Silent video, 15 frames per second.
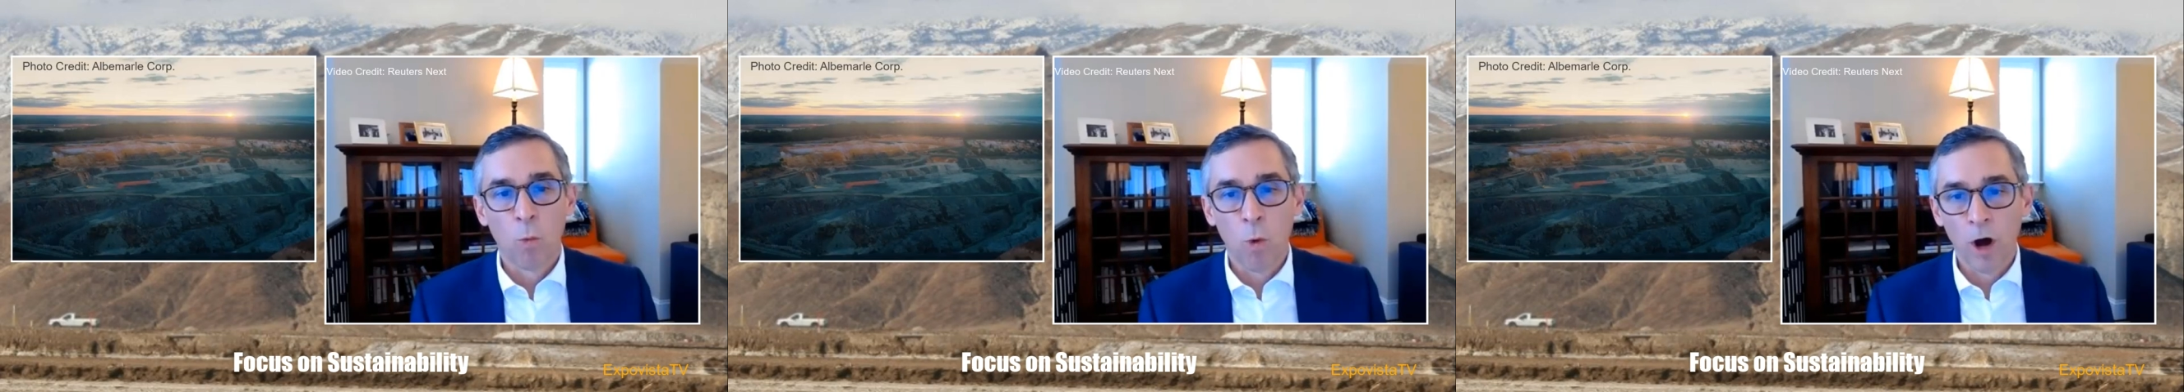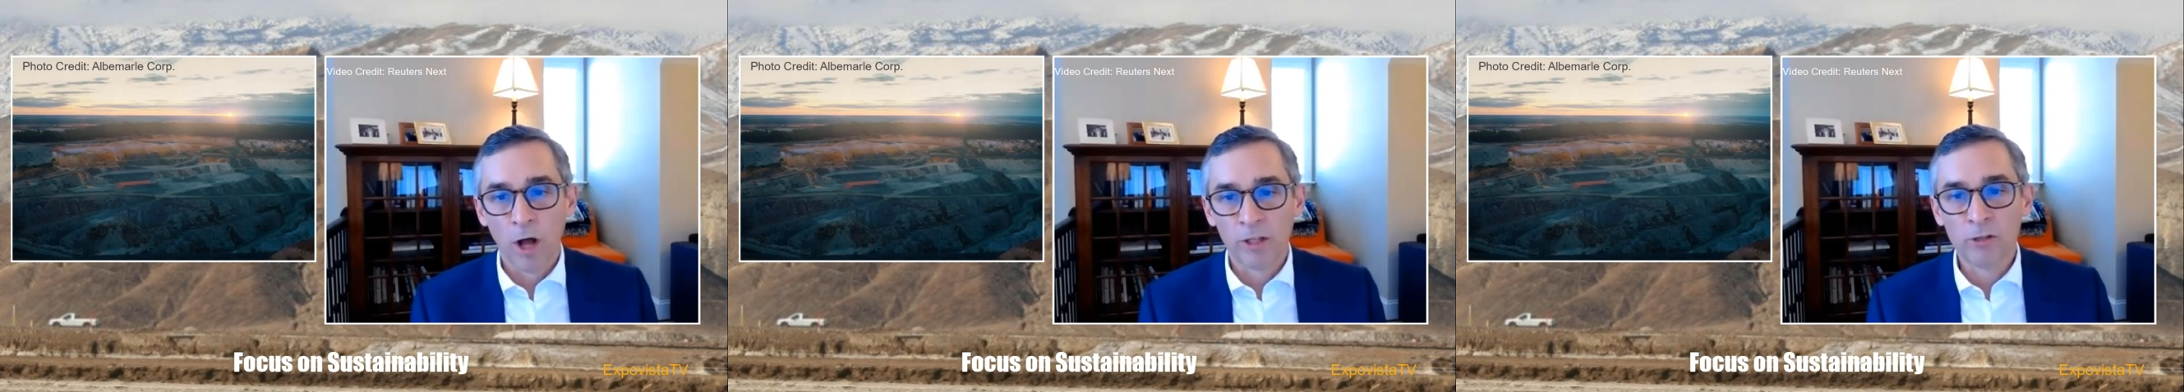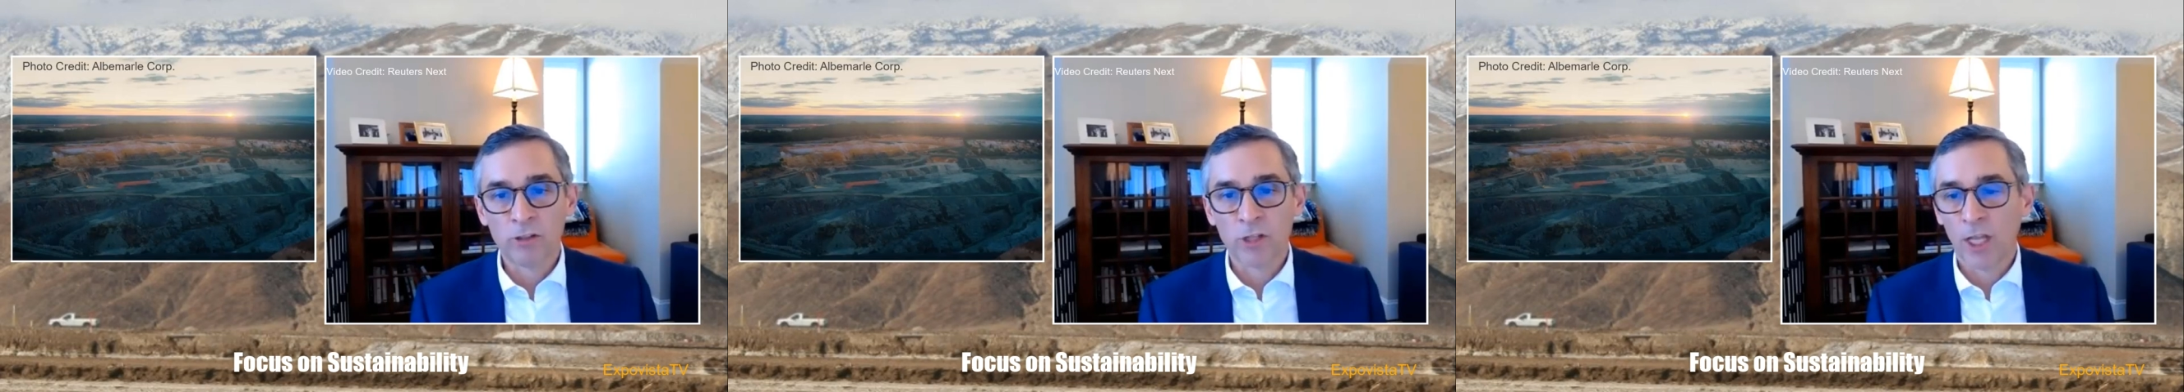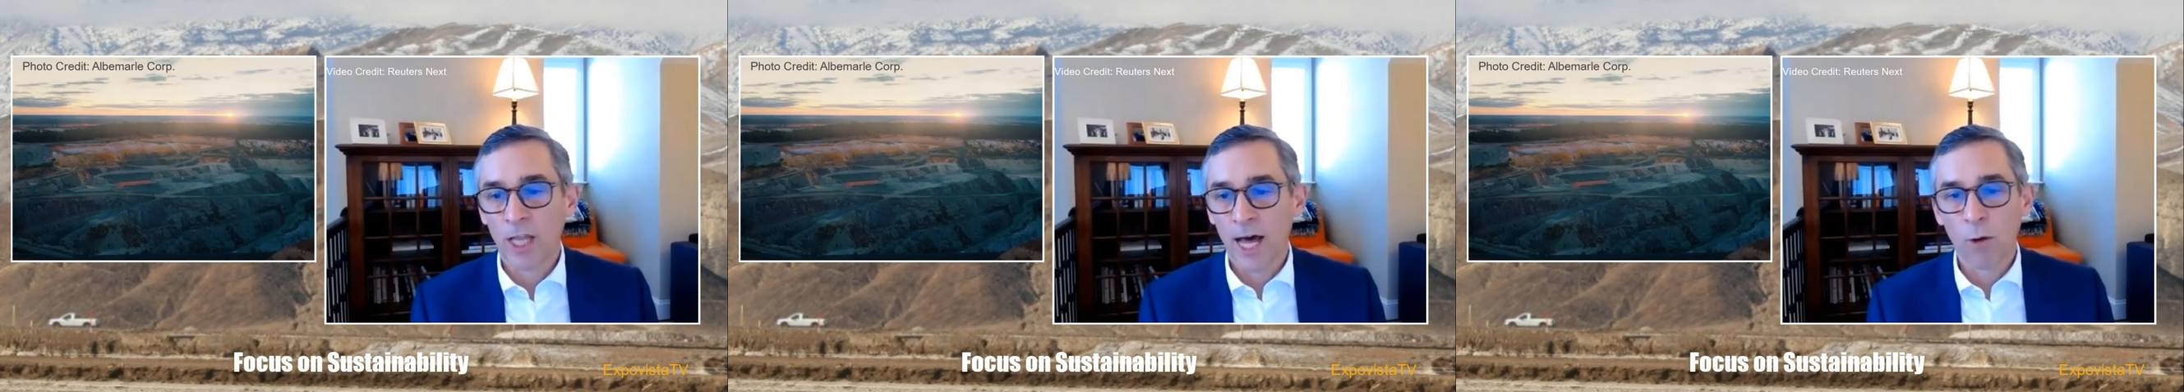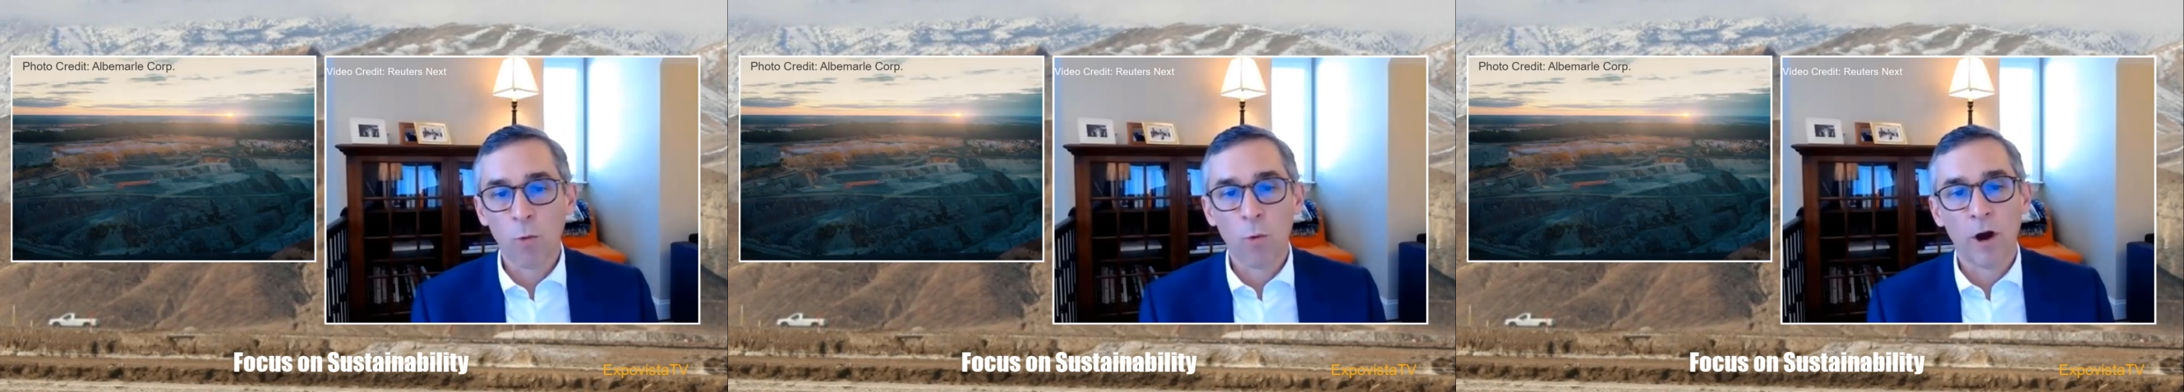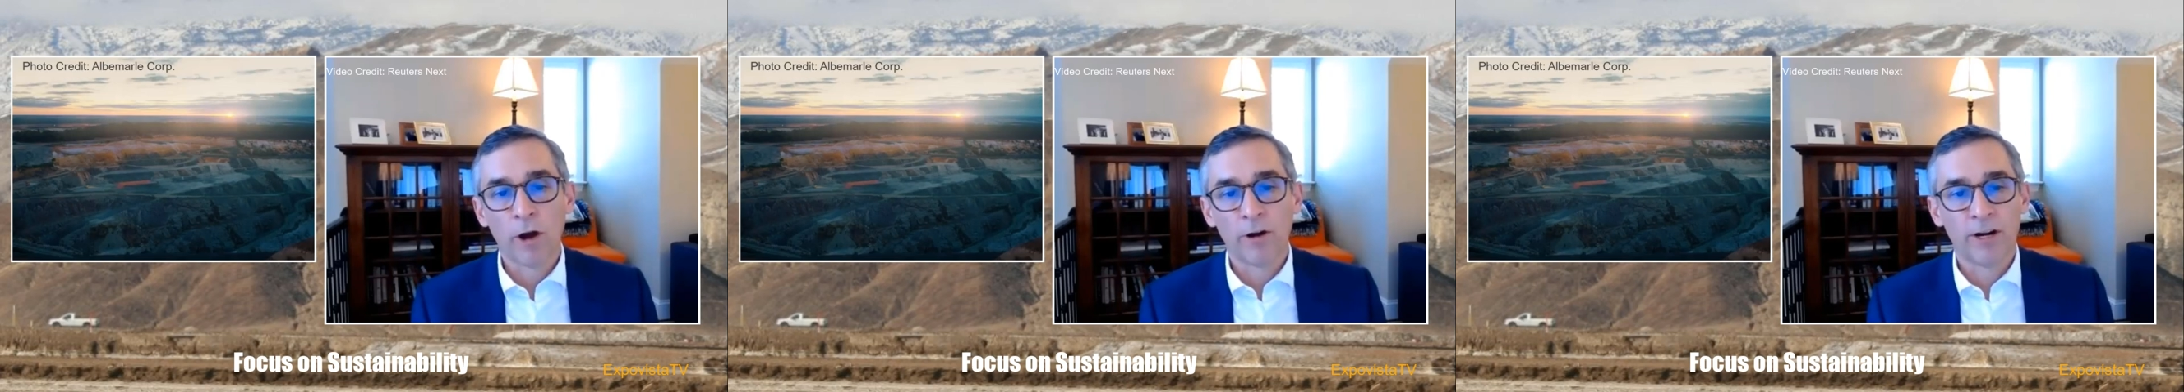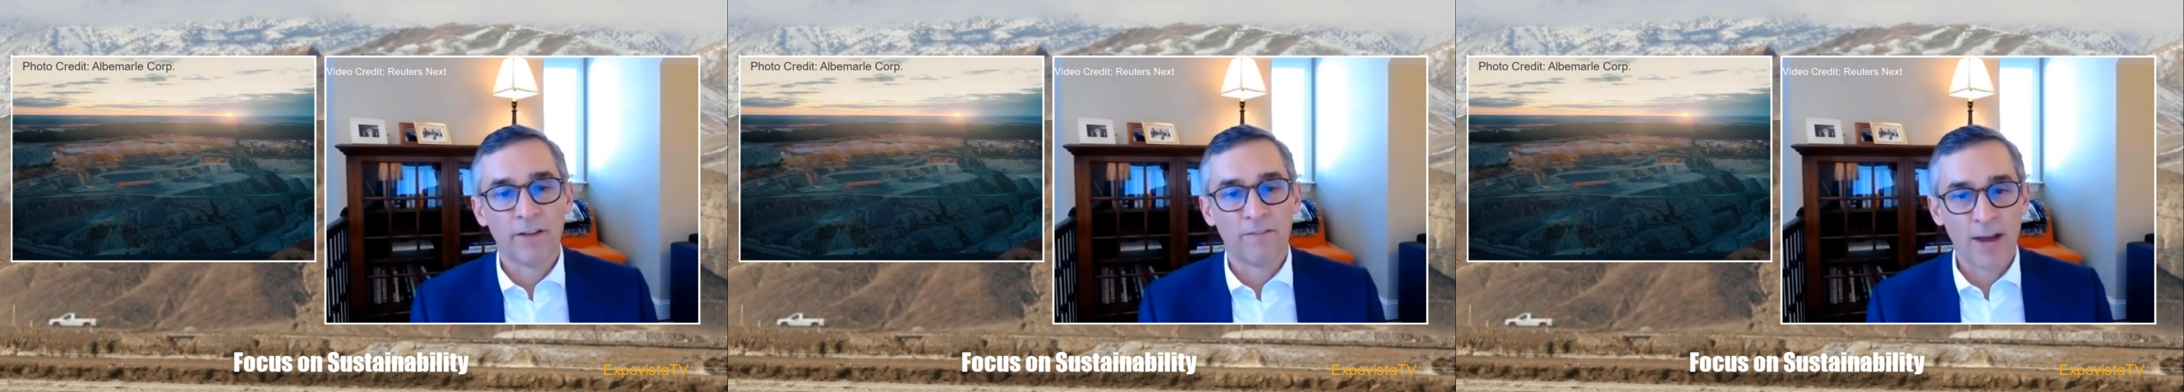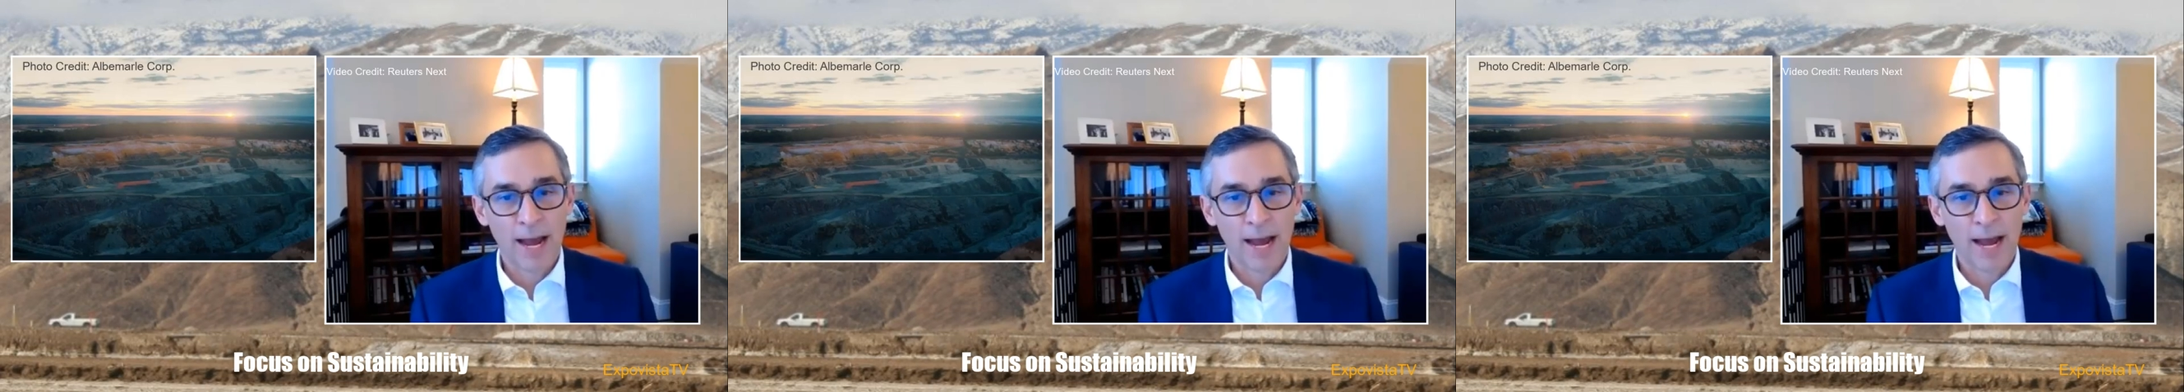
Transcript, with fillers: wa- use a lot of water and